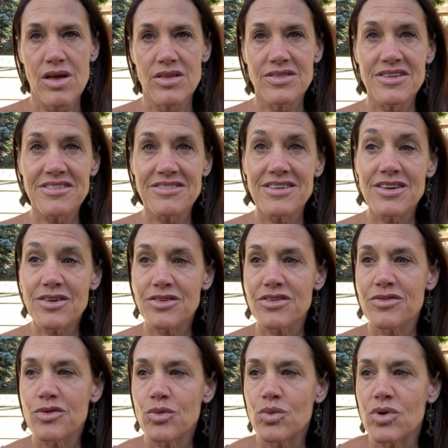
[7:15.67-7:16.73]
the seekers
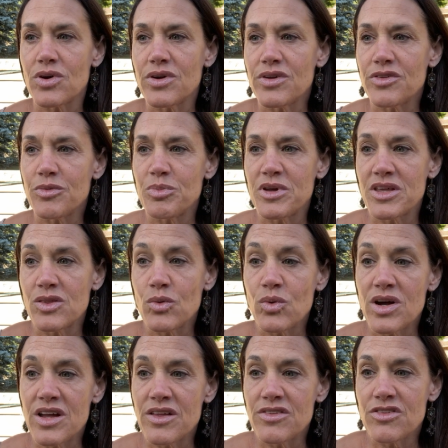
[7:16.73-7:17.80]
of the world being the
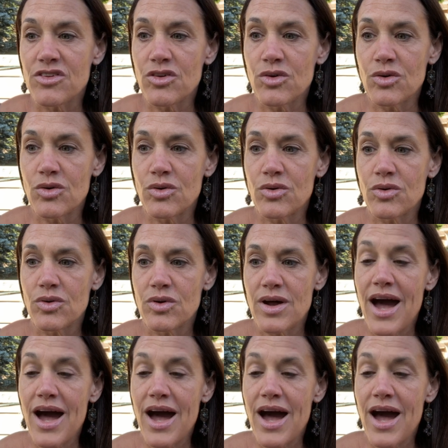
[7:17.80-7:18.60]
ones who